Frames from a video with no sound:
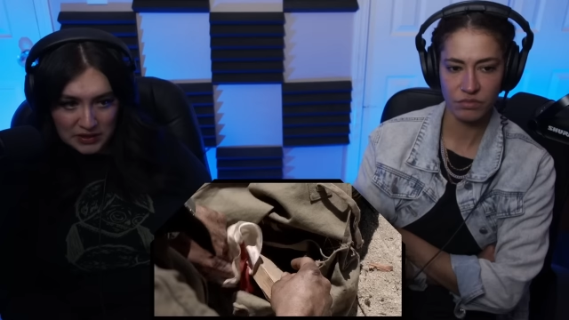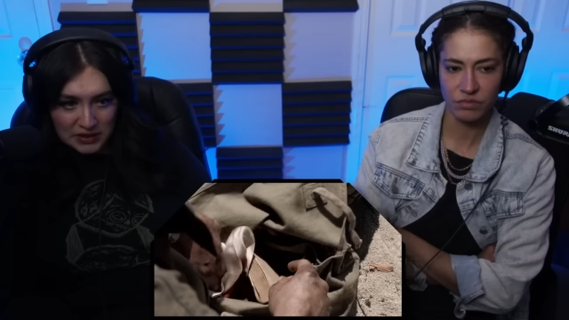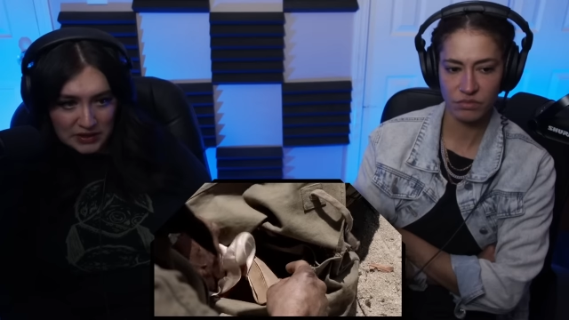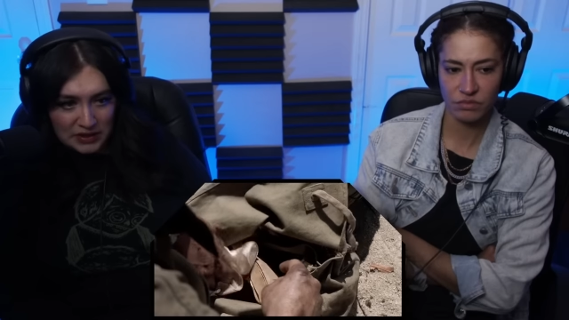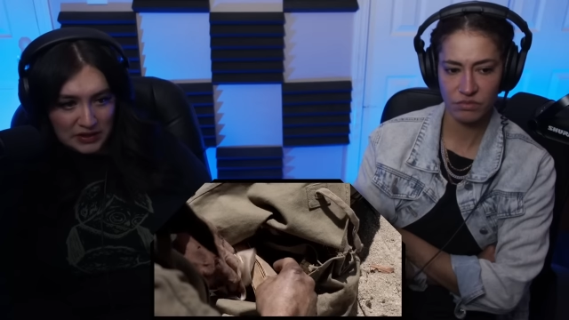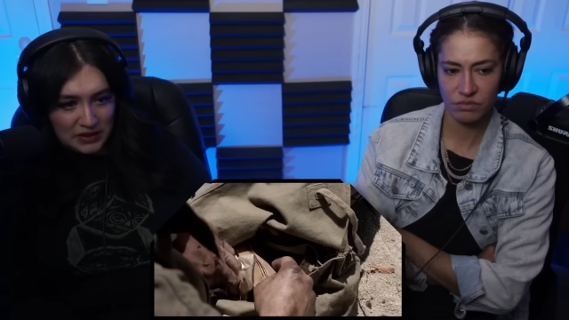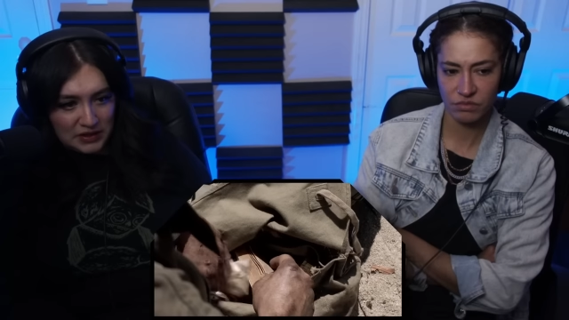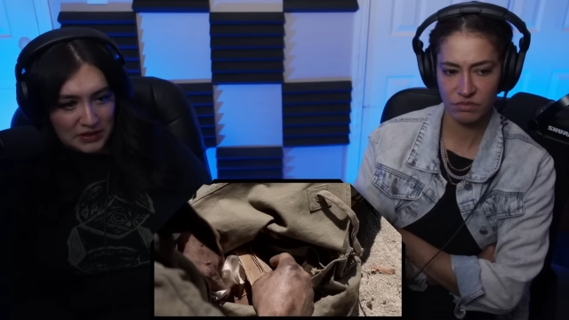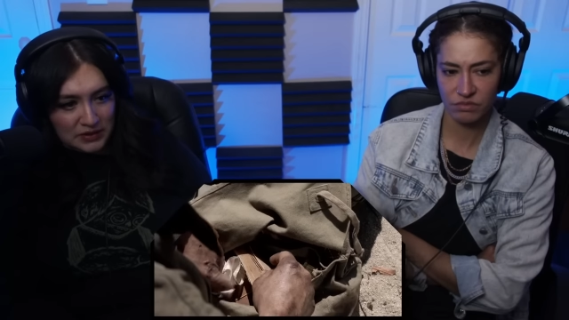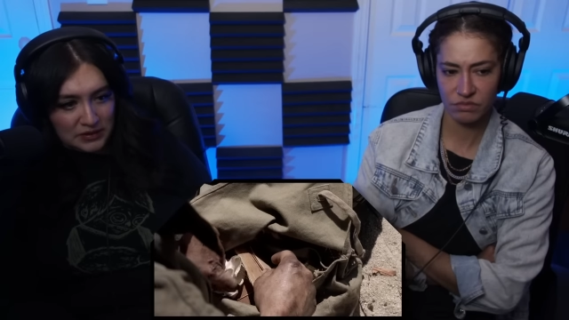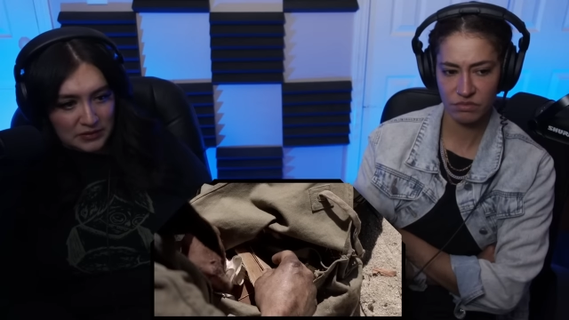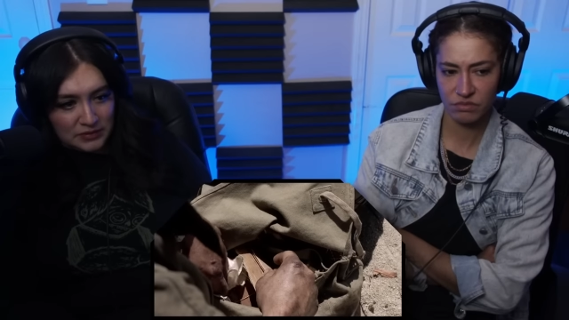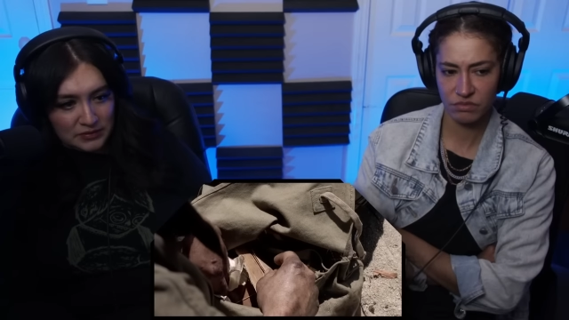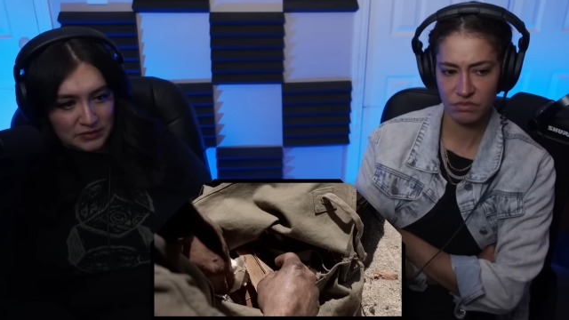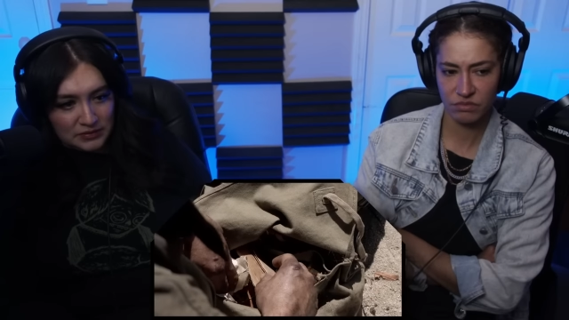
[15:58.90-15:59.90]

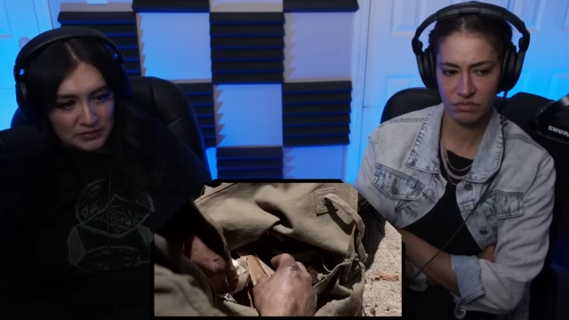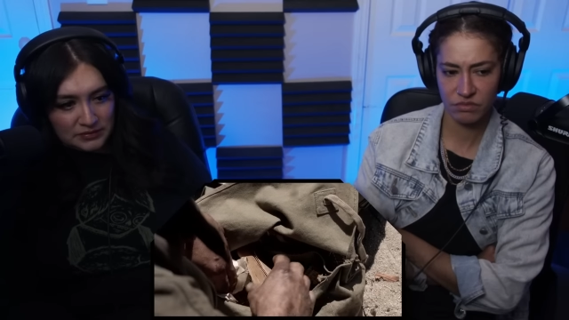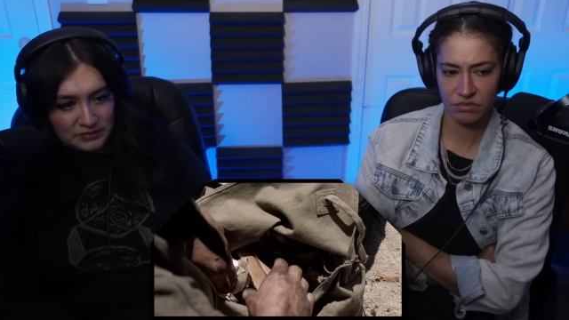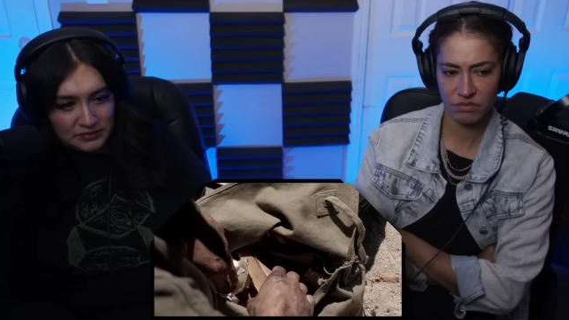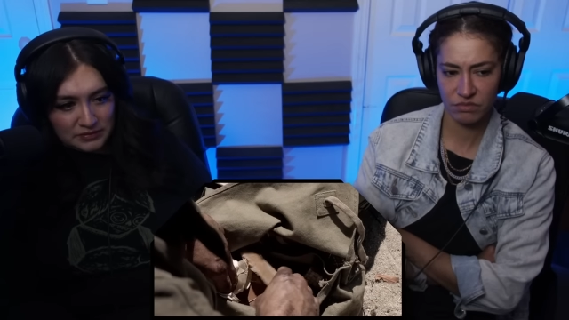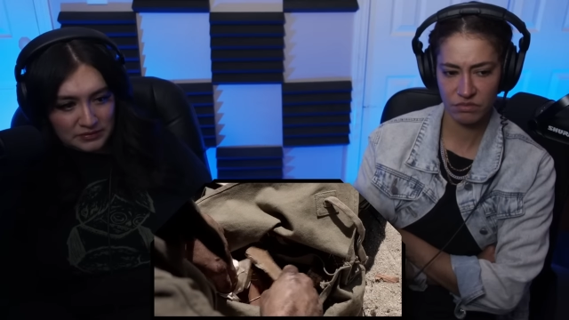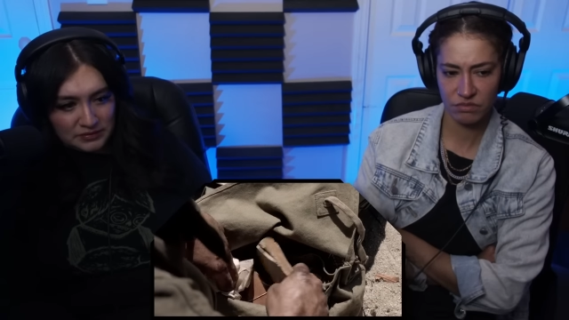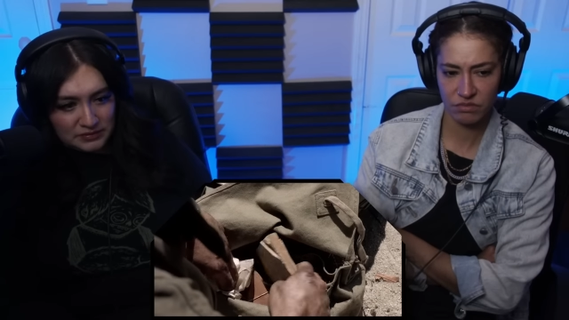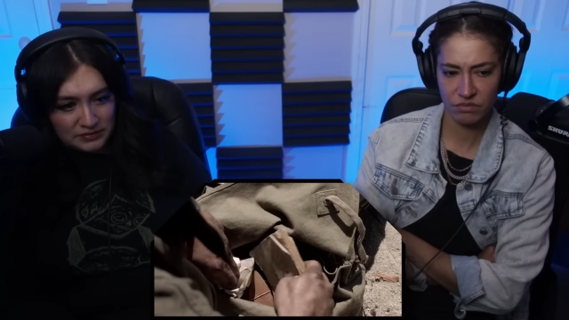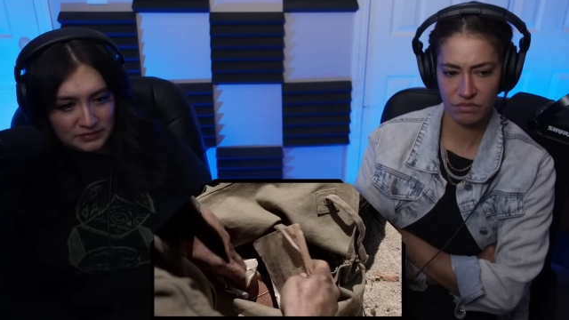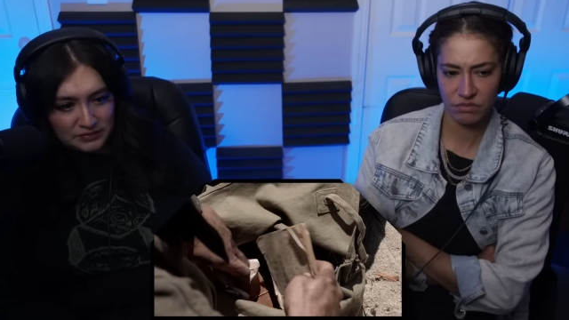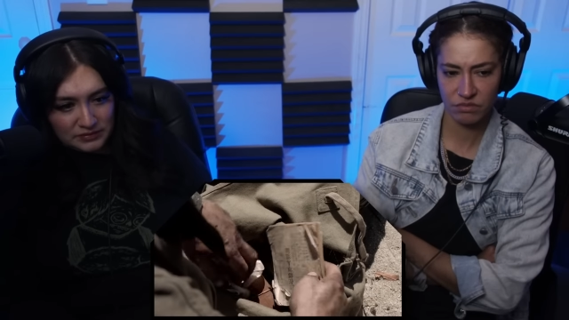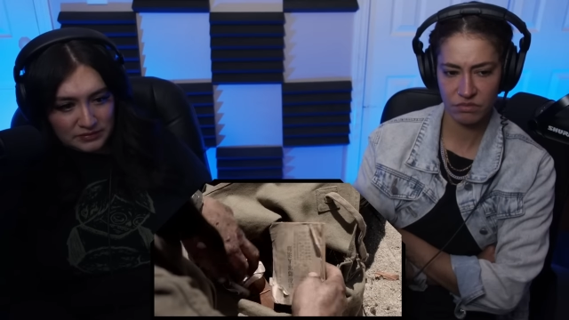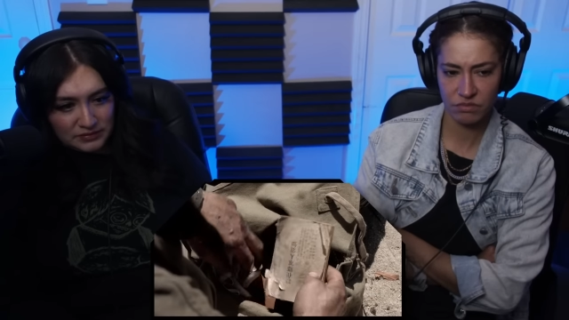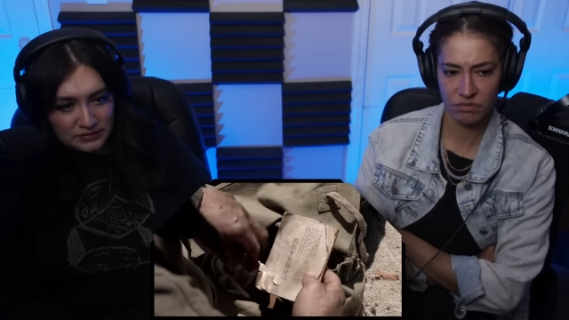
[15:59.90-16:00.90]

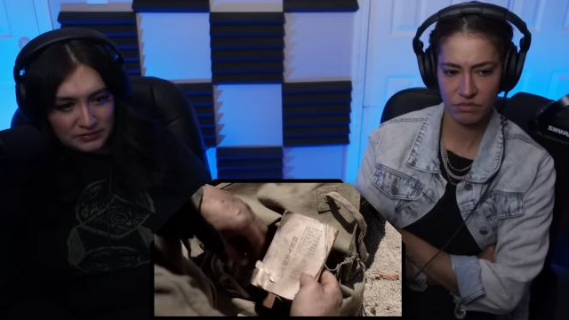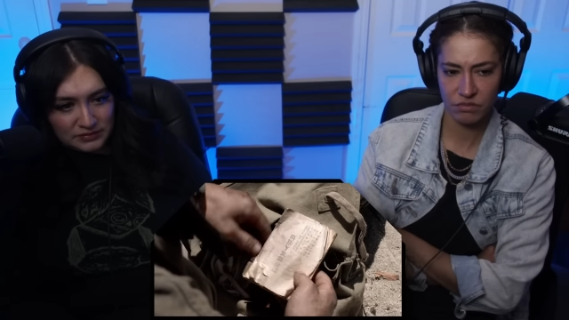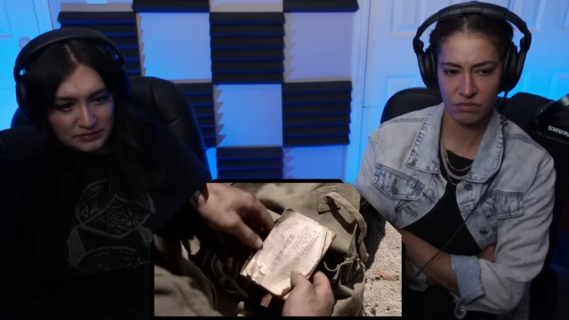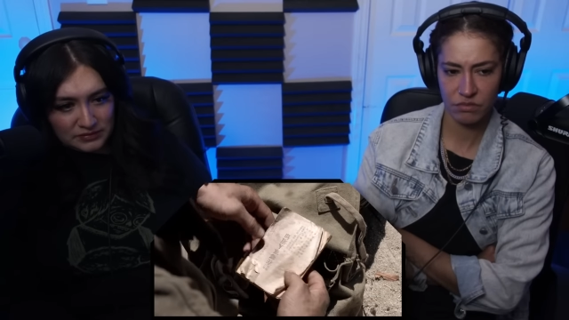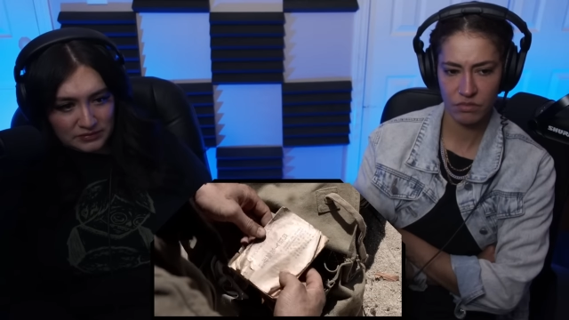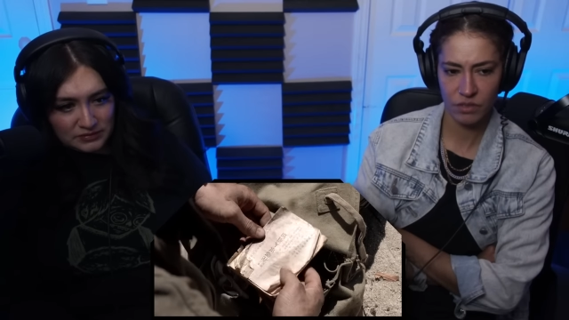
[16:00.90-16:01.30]
(silence)